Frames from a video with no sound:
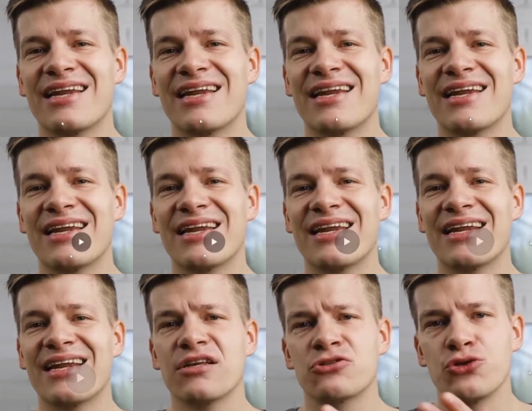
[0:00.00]
We
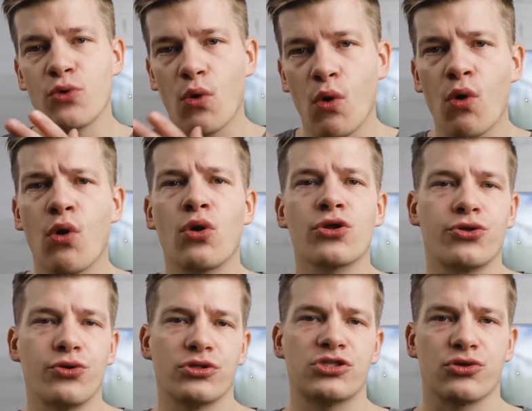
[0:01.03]
have different
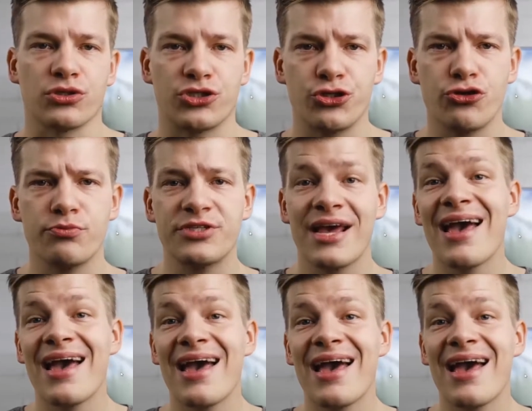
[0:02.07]
VATs for everything.